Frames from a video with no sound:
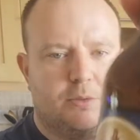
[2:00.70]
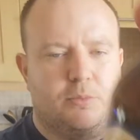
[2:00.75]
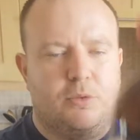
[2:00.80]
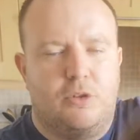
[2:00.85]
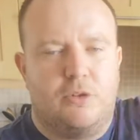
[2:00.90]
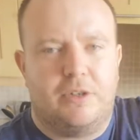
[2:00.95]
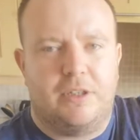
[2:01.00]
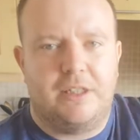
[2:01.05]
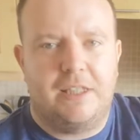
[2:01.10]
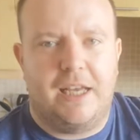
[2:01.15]
the
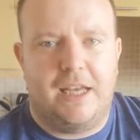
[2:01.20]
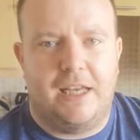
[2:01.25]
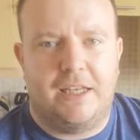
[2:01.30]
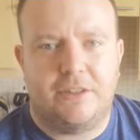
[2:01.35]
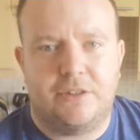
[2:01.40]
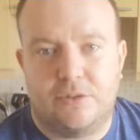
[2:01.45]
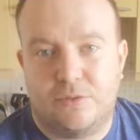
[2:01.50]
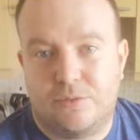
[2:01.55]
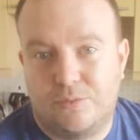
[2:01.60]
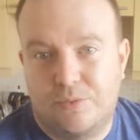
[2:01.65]
water in there
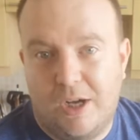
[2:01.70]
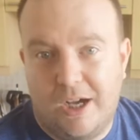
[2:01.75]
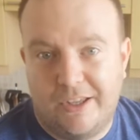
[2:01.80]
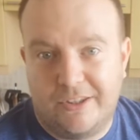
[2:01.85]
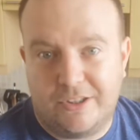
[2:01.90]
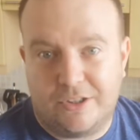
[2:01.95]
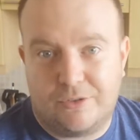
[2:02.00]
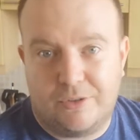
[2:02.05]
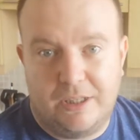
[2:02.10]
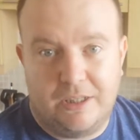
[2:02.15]
is
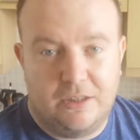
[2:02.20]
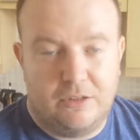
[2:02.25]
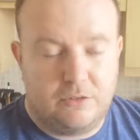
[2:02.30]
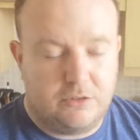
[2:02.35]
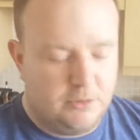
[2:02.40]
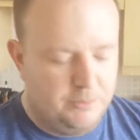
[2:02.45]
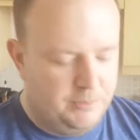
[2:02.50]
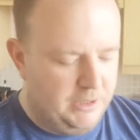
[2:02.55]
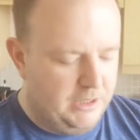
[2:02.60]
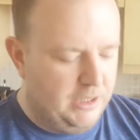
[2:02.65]
rather green. It
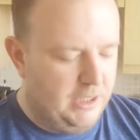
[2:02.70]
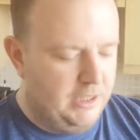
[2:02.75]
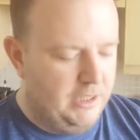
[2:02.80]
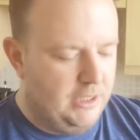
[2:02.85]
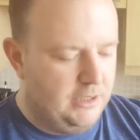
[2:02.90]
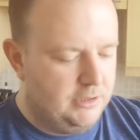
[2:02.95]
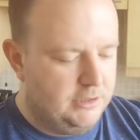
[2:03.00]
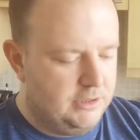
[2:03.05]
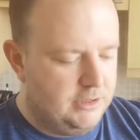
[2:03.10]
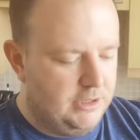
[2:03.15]
looks a bit like
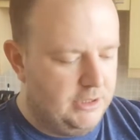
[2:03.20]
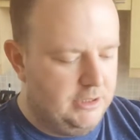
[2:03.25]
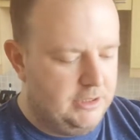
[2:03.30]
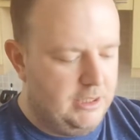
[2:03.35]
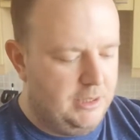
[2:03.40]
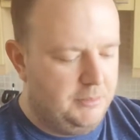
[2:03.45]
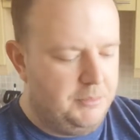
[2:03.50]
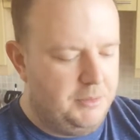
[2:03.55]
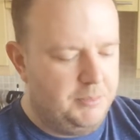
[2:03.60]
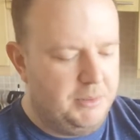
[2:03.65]
that
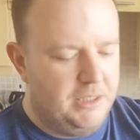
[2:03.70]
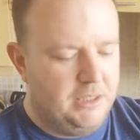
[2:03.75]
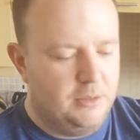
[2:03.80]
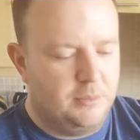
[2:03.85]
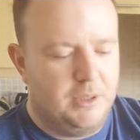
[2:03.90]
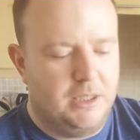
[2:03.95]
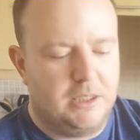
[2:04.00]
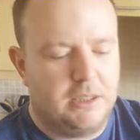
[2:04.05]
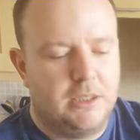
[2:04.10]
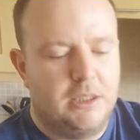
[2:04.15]
Tenby beer that
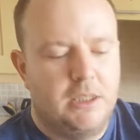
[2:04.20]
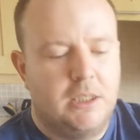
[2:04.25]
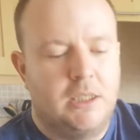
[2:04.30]
we had.